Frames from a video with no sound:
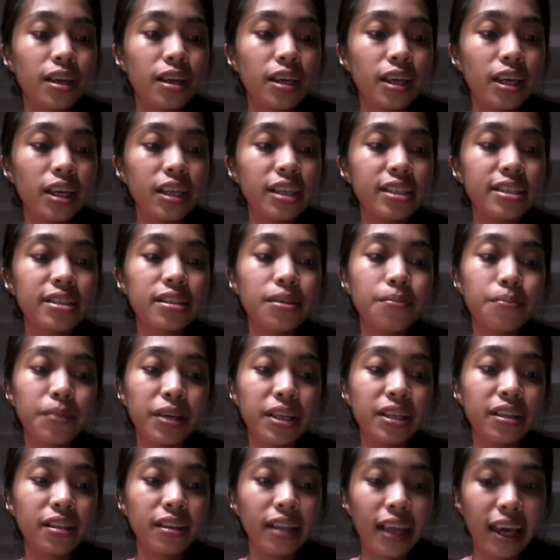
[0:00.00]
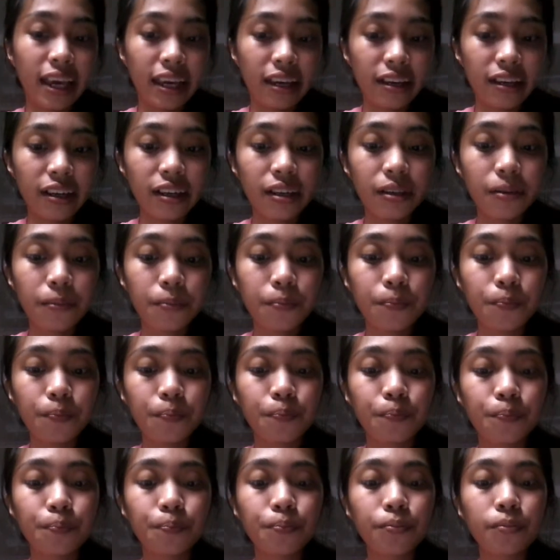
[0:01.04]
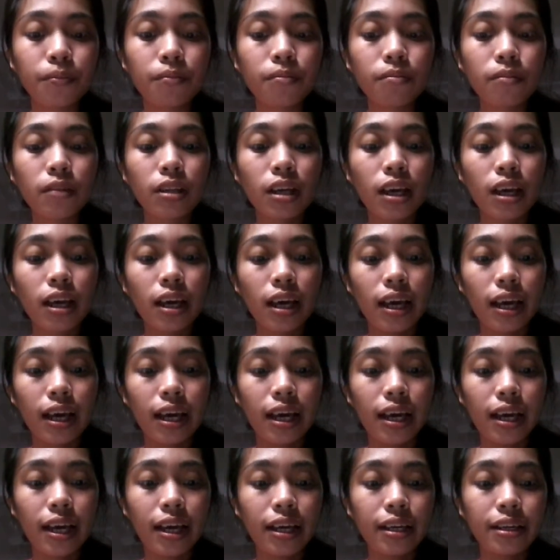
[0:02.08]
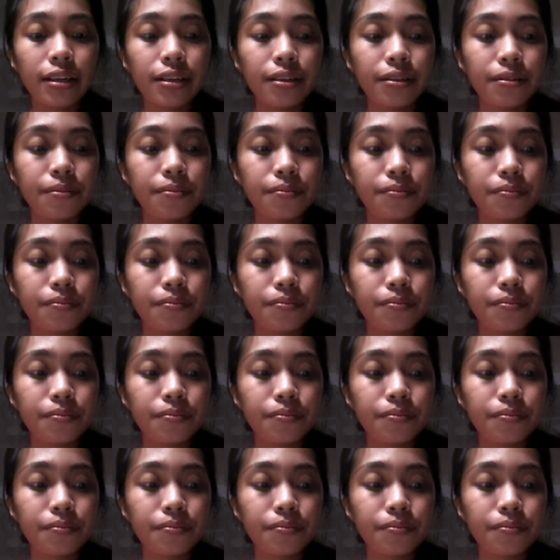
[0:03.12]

It is the middle layer, and